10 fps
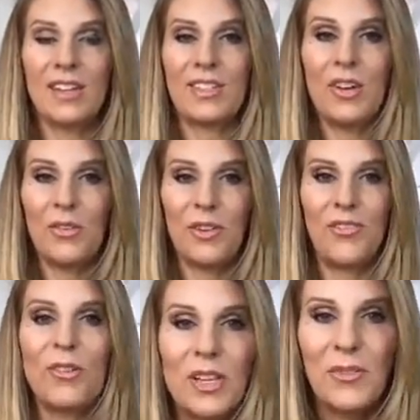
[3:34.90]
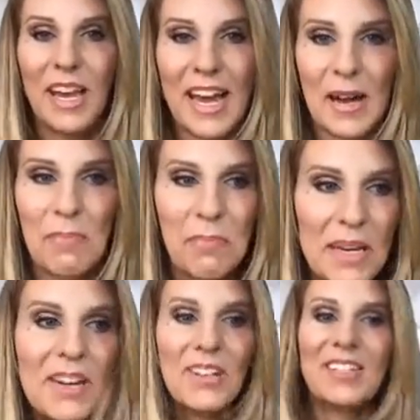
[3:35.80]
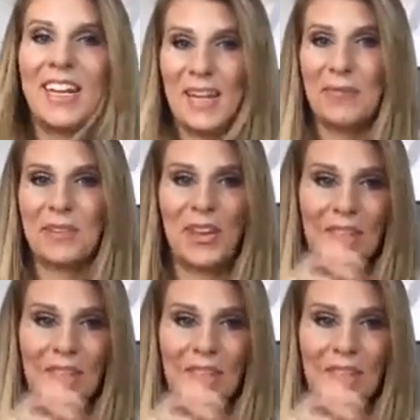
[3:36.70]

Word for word: So if only we had a bigger team so